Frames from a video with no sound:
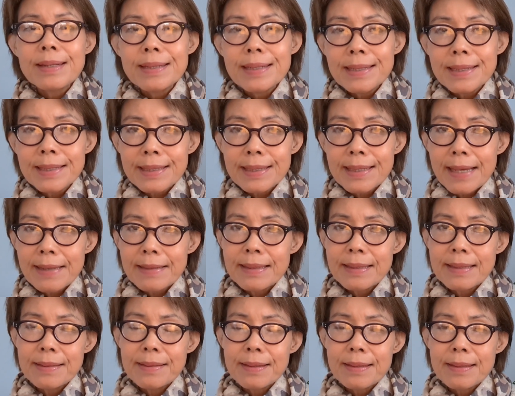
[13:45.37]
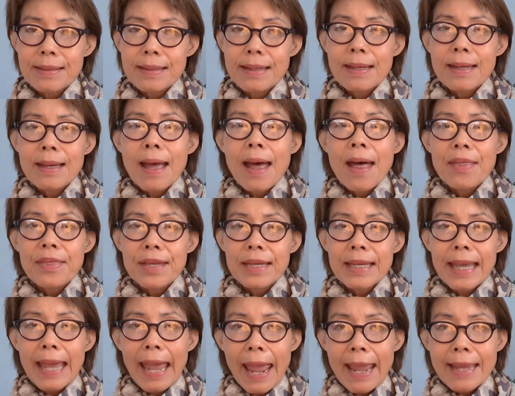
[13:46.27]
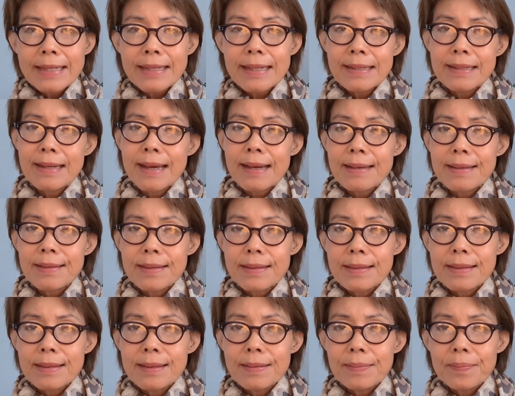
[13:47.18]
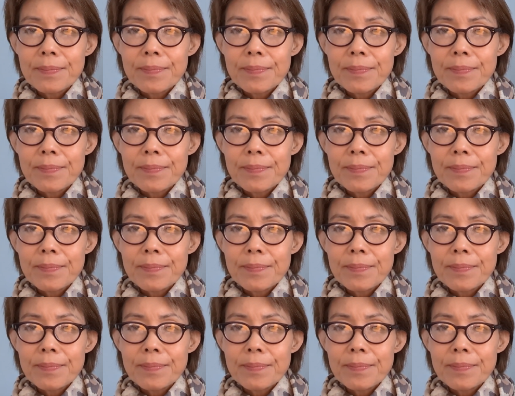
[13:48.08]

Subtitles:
descendants, the Canaanites.